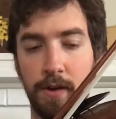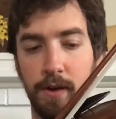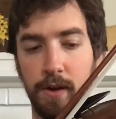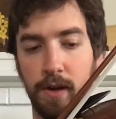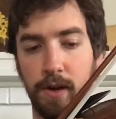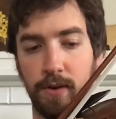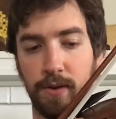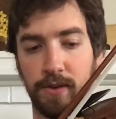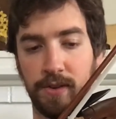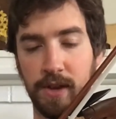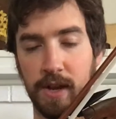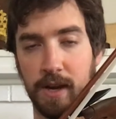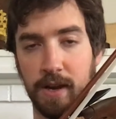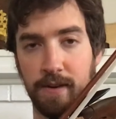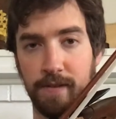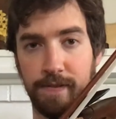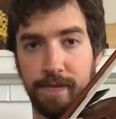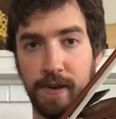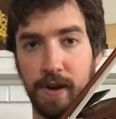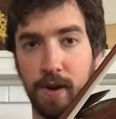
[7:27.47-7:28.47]
Your
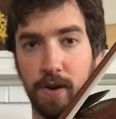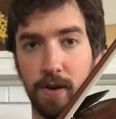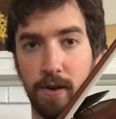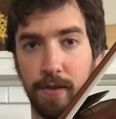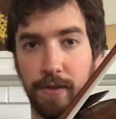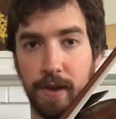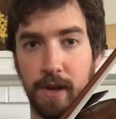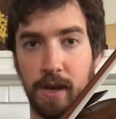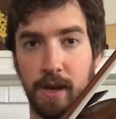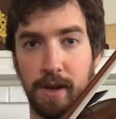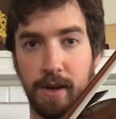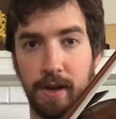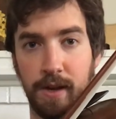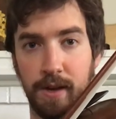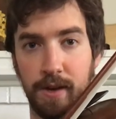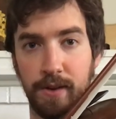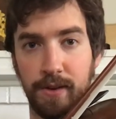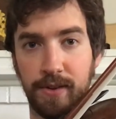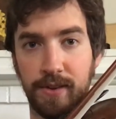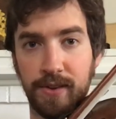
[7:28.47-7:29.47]
second finger on the A
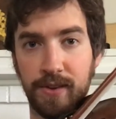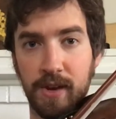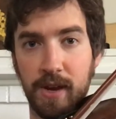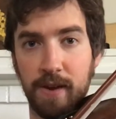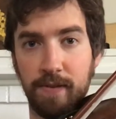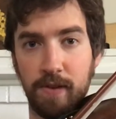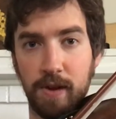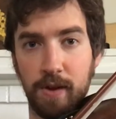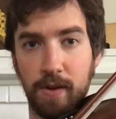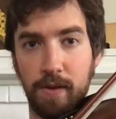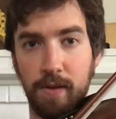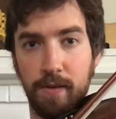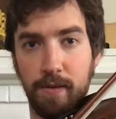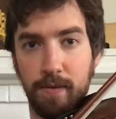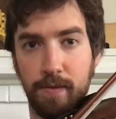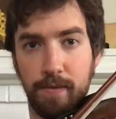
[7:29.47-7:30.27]
is 7.